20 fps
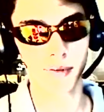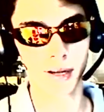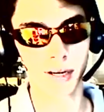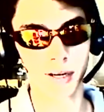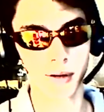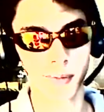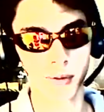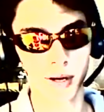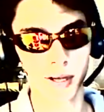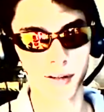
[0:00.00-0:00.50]

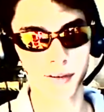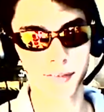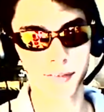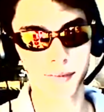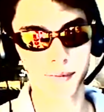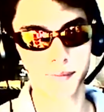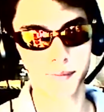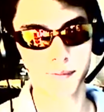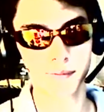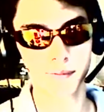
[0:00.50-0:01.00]

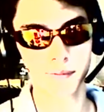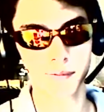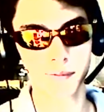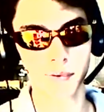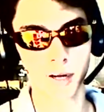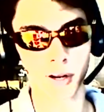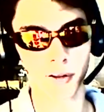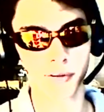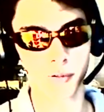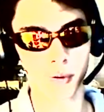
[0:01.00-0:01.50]
Anyways,
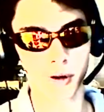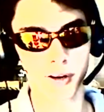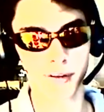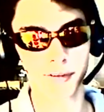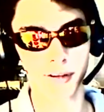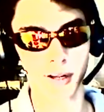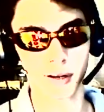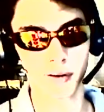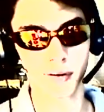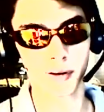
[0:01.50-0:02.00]
I also want to
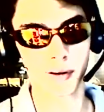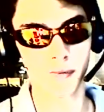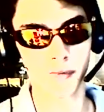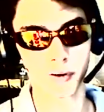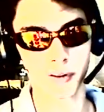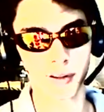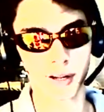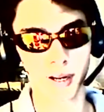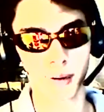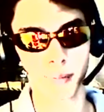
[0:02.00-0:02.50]
say, like
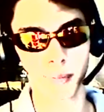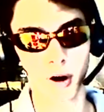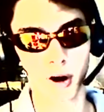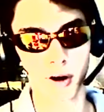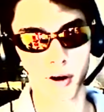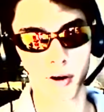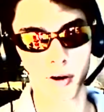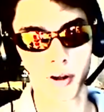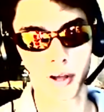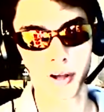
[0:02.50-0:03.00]
for the game
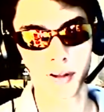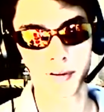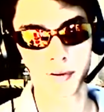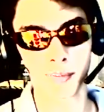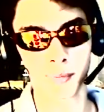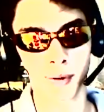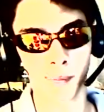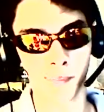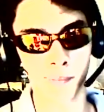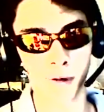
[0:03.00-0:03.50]
Mario,
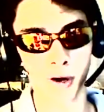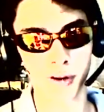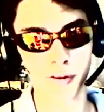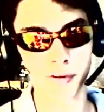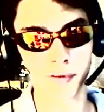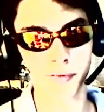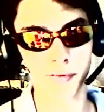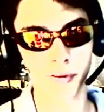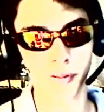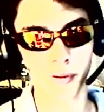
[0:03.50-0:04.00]
Super Mario
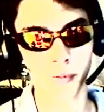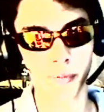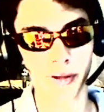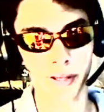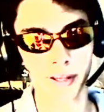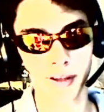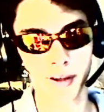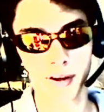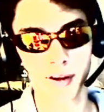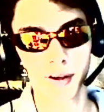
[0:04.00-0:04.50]
Brothers for the
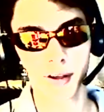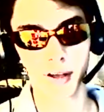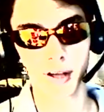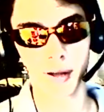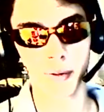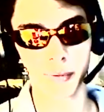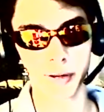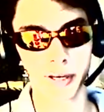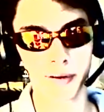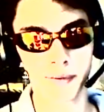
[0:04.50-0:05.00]
Wii,
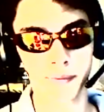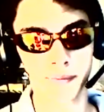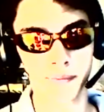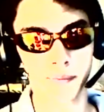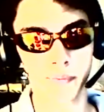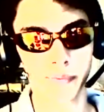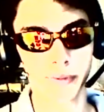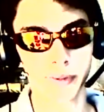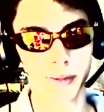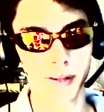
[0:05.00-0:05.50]
I mean,
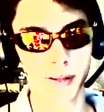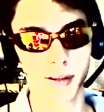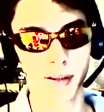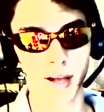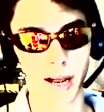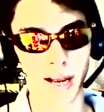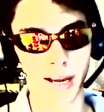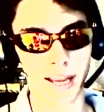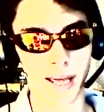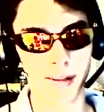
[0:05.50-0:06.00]

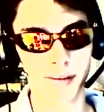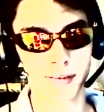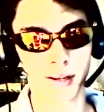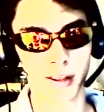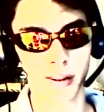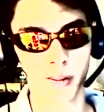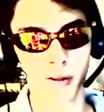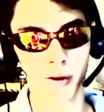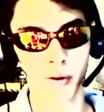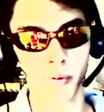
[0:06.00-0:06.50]
I can't
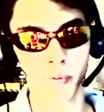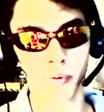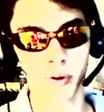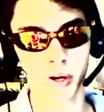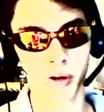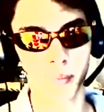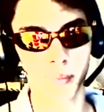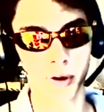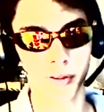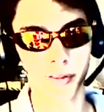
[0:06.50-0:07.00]
stand the
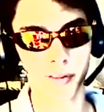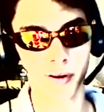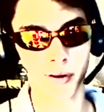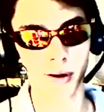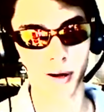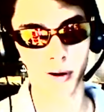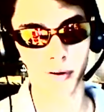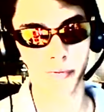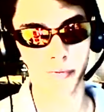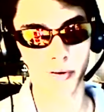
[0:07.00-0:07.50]
Wii remote, though,
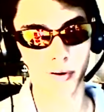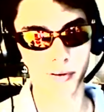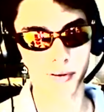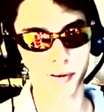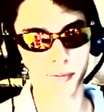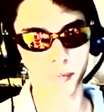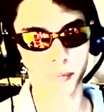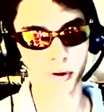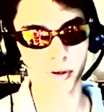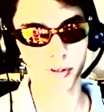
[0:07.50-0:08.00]
how it
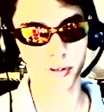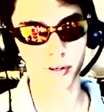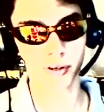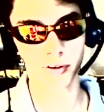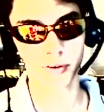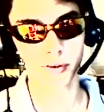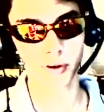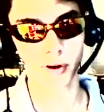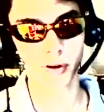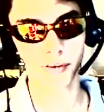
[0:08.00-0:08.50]
forces motion
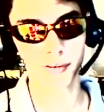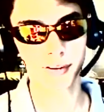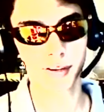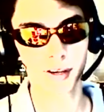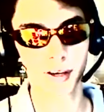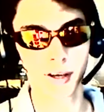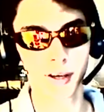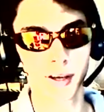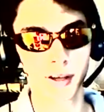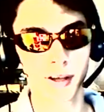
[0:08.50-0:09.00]
controls.
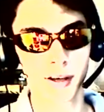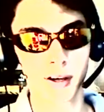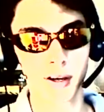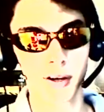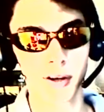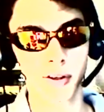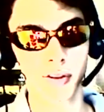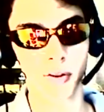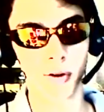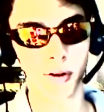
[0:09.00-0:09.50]

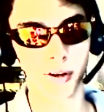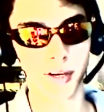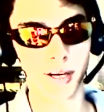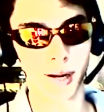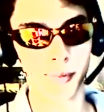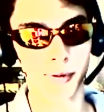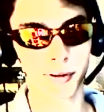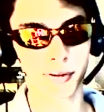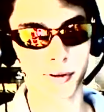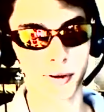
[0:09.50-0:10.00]
The only
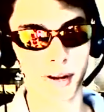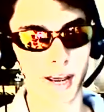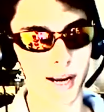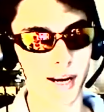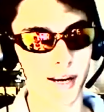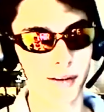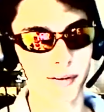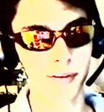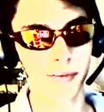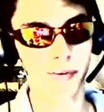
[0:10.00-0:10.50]
time it's
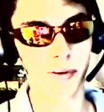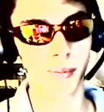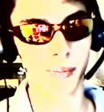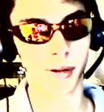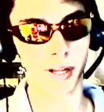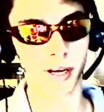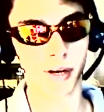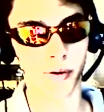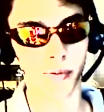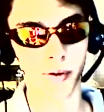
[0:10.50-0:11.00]
okay is if you're
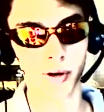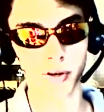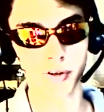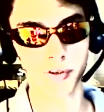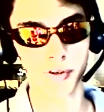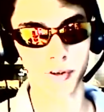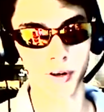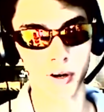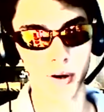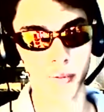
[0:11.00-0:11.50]
playing a real
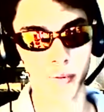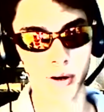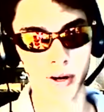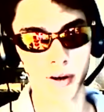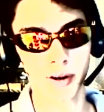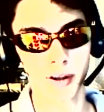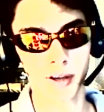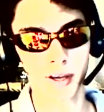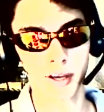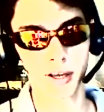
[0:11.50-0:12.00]
shooter,
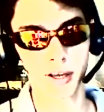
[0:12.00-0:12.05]
where